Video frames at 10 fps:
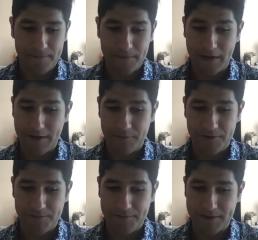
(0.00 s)
I would
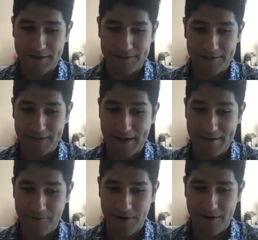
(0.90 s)
read plays in the
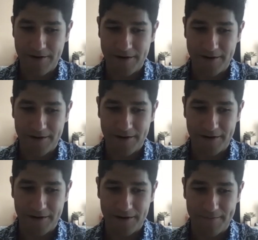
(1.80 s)
library.
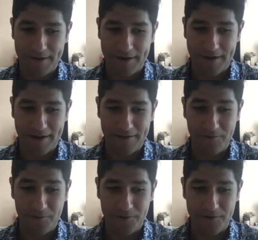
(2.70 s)
Um, I
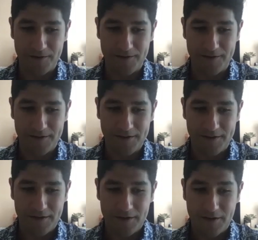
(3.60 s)
would
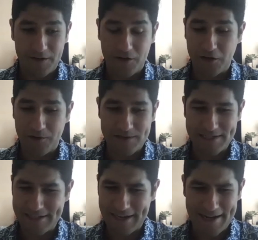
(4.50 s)
go
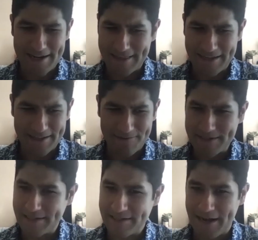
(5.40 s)
see anything that was
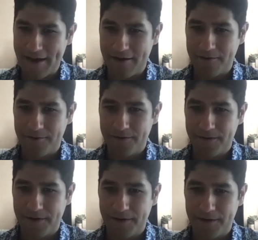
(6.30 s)
in town.
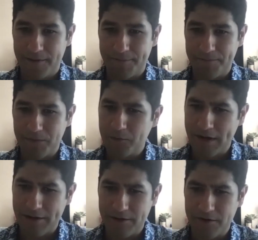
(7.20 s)
Um, when
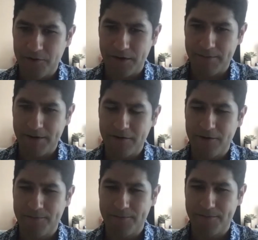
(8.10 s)
I grew up, I grew
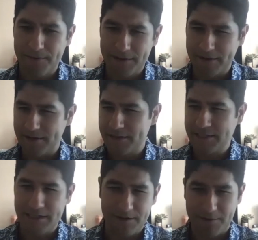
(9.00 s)
up in the
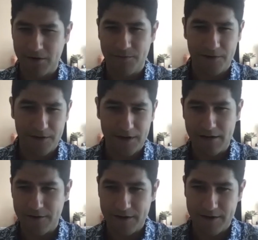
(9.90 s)
Santa Barbara
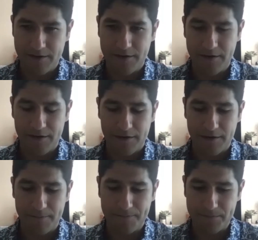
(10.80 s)
area.
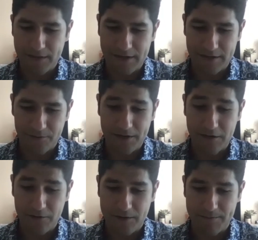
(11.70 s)
Um, and when I
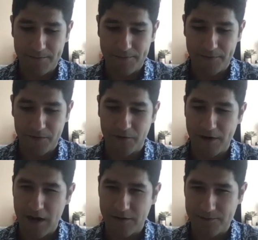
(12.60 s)
grew up, the
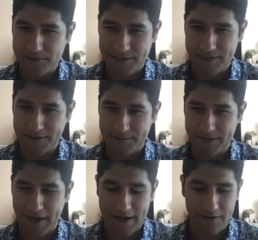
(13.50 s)
Granada, which is like the
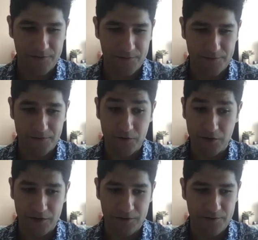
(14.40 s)
big house, was
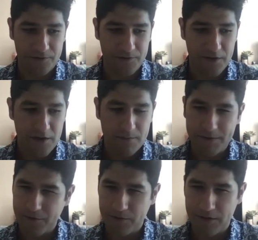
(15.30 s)
closed, but
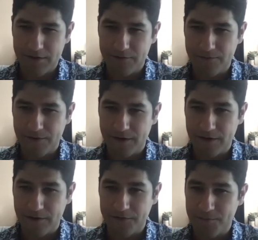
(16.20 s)
there were a lot of
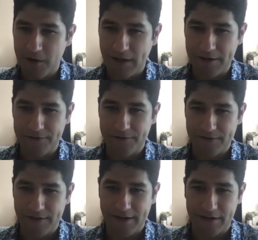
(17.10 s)
uh, small houses
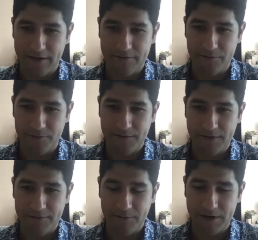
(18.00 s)
that had a lot of cool
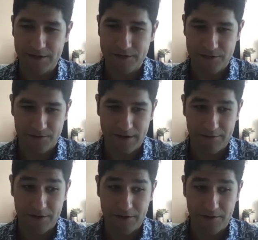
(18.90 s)
stuff to watch. So I
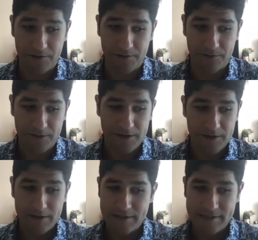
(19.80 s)
would go
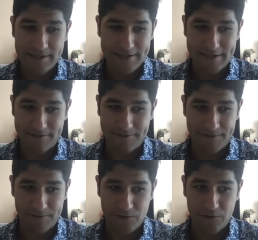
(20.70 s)
see stuff
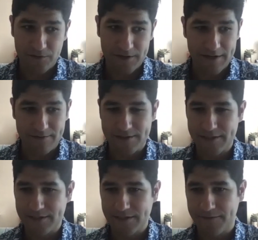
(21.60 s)
that was touring. I would
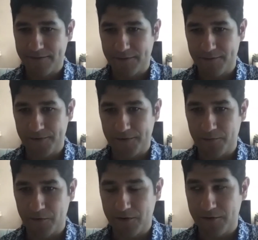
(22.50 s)
see stuff that was
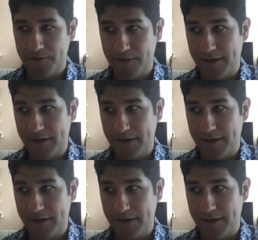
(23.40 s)
homegrown.